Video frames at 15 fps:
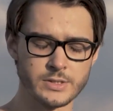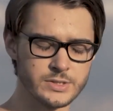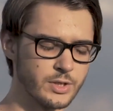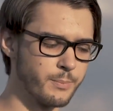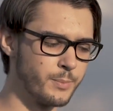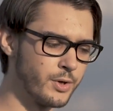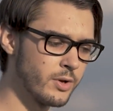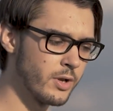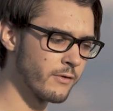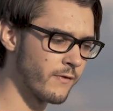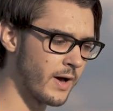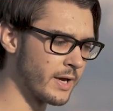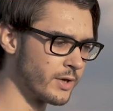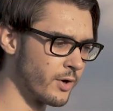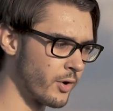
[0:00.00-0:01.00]
So the beauty
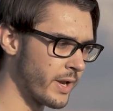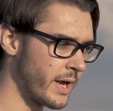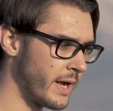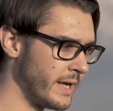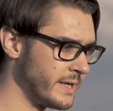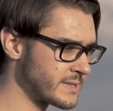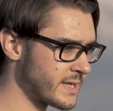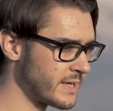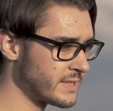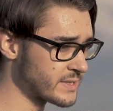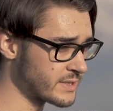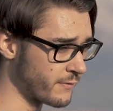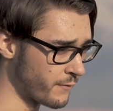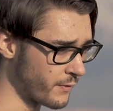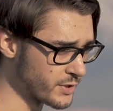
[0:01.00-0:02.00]
of IOTA is that
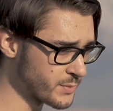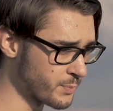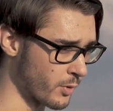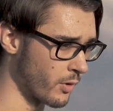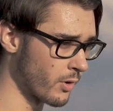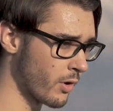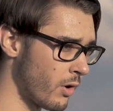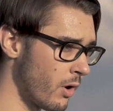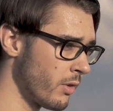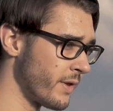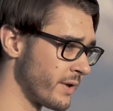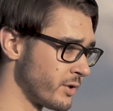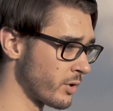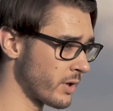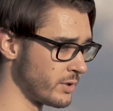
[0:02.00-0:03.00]
it's the first protocol
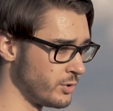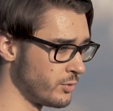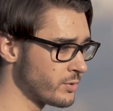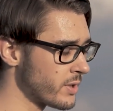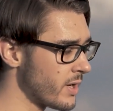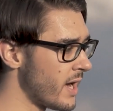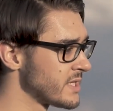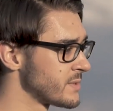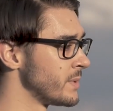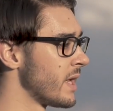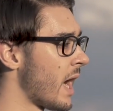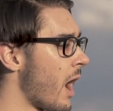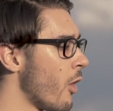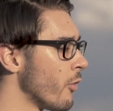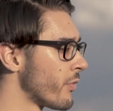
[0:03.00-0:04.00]
that you can utilize
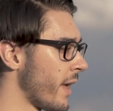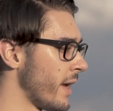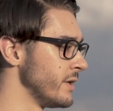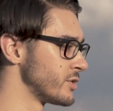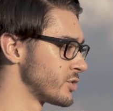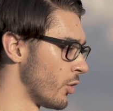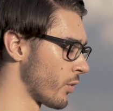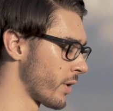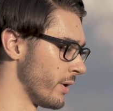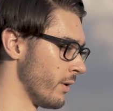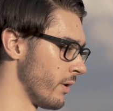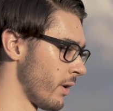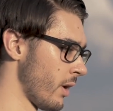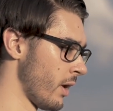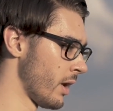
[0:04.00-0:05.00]
without any
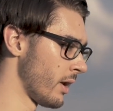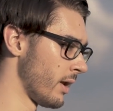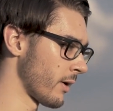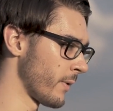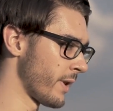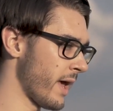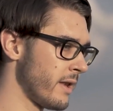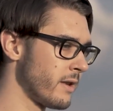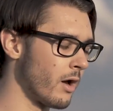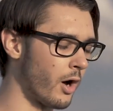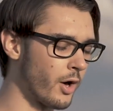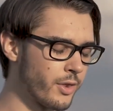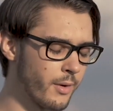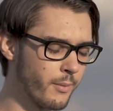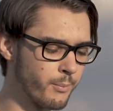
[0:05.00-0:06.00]
token. Like with any
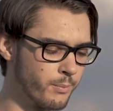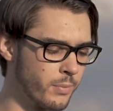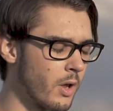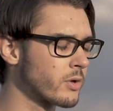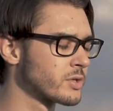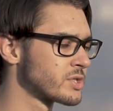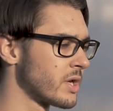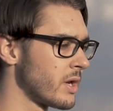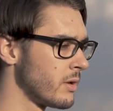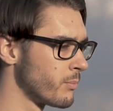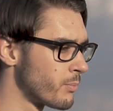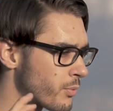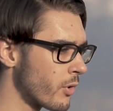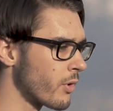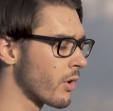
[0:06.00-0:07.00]
other
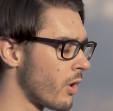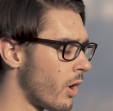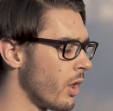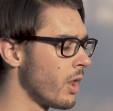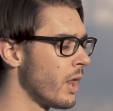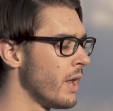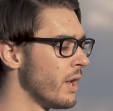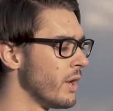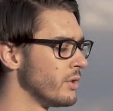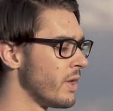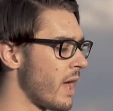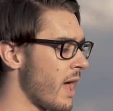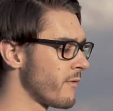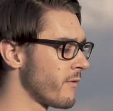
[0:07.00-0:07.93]
blockchain protocol, you